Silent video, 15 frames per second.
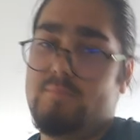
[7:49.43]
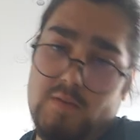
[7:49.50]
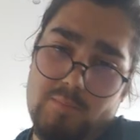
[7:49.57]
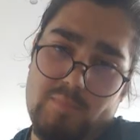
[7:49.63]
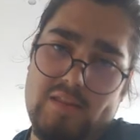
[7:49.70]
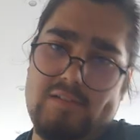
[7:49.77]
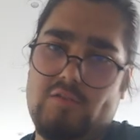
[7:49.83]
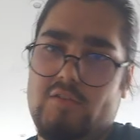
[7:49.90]

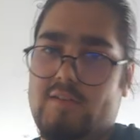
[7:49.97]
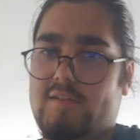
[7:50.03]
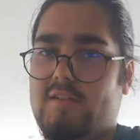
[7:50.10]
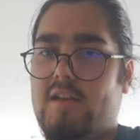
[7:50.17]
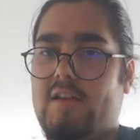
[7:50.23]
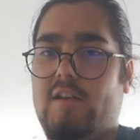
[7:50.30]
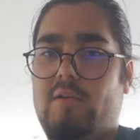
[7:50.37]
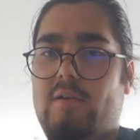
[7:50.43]
But that's just a
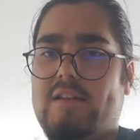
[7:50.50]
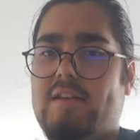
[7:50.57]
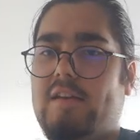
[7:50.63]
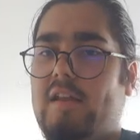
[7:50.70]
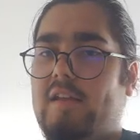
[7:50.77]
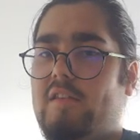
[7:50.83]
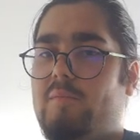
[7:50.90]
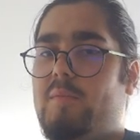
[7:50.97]
side note. I didn't
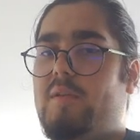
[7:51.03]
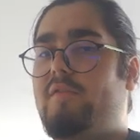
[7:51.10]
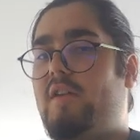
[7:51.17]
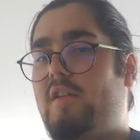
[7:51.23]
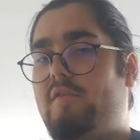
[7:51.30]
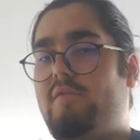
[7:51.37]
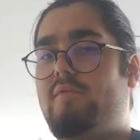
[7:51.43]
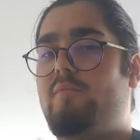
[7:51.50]
like this
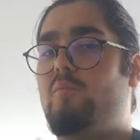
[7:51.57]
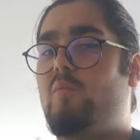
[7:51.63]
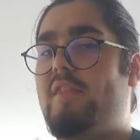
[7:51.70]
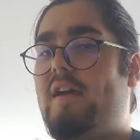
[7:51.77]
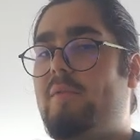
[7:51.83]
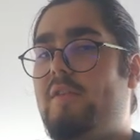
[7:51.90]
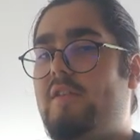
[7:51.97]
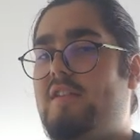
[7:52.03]
b5
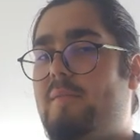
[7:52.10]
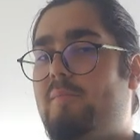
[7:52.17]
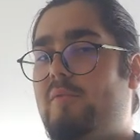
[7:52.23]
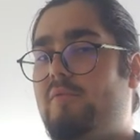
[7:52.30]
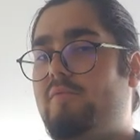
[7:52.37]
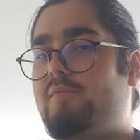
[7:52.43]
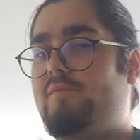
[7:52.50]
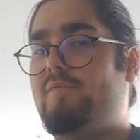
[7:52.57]
without the
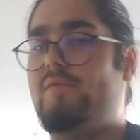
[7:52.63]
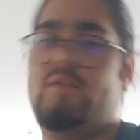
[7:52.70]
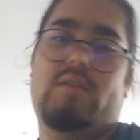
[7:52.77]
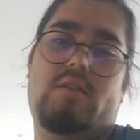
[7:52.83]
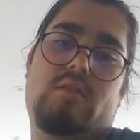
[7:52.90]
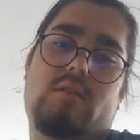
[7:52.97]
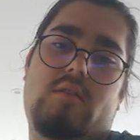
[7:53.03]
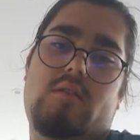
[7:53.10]
tempo.
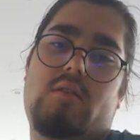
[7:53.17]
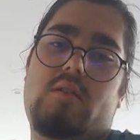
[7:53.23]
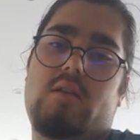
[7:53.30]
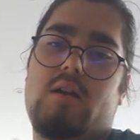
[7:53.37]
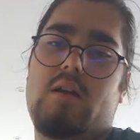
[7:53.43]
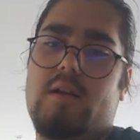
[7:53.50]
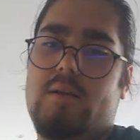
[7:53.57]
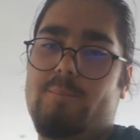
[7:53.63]

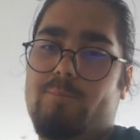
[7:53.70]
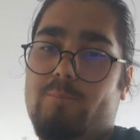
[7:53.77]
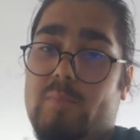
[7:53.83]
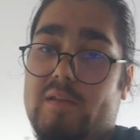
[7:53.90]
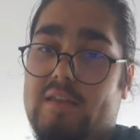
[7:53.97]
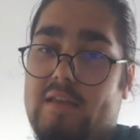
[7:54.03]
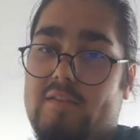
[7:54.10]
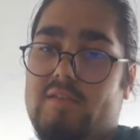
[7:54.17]

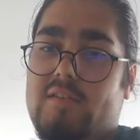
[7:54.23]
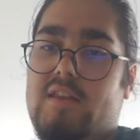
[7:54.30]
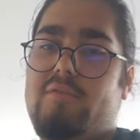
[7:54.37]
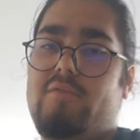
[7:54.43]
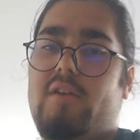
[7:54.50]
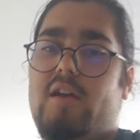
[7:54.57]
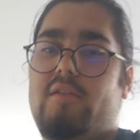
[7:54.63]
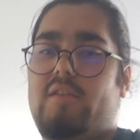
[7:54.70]
But yes,
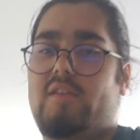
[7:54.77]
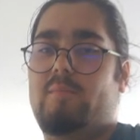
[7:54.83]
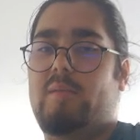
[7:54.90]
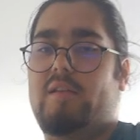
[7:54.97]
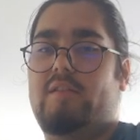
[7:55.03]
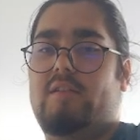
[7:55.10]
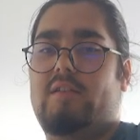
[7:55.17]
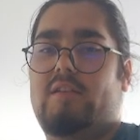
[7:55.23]
e5 is a
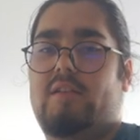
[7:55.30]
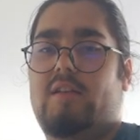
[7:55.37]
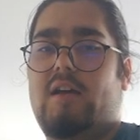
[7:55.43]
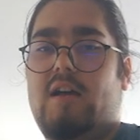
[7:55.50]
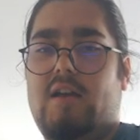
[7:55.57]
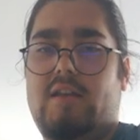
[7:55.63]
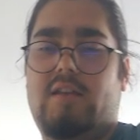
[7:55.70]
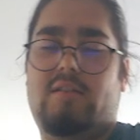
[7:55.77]
blunder, and
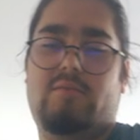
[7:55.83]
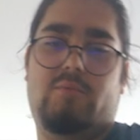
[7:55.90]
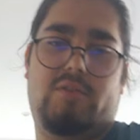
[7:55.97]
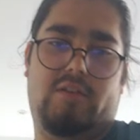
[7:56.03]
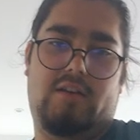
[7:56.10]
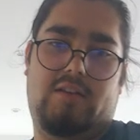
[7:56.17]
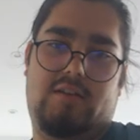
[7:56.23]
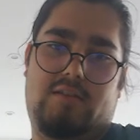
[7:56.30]
I was
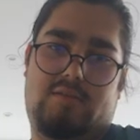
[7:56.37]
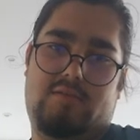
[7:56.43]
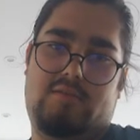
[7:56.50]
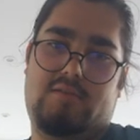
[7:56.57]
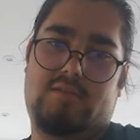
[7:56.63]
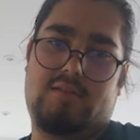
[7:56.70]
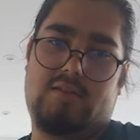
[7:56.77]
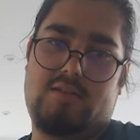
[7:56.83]
an idiot.
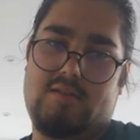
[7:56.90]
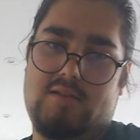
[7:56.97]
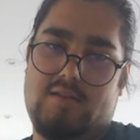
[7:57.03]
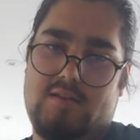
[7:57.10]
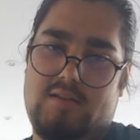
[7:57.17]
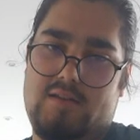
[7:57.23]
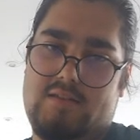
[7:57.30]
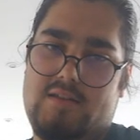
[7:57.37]

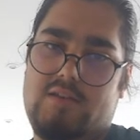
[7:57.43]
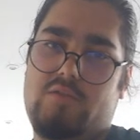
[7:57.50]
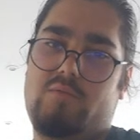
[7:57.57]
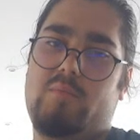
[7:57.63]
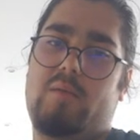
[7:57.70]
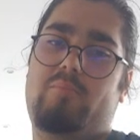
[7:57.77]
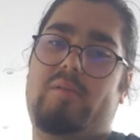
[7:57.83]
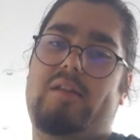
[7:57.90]
Continued
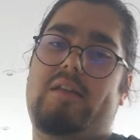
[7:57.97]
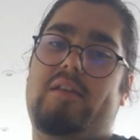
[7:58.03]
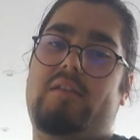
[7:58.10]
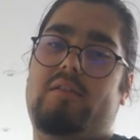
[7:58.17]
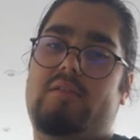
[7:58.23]
my plan.